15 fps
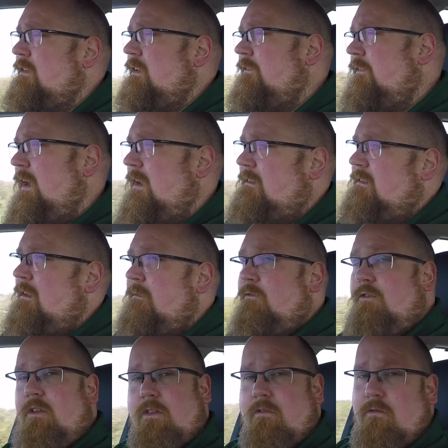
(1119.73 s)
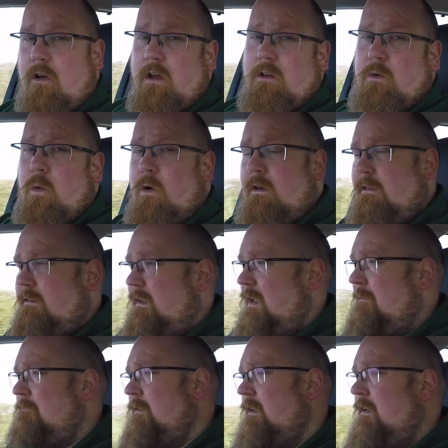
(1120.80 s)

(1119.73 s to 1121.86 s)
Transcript: an effect to the ride quality.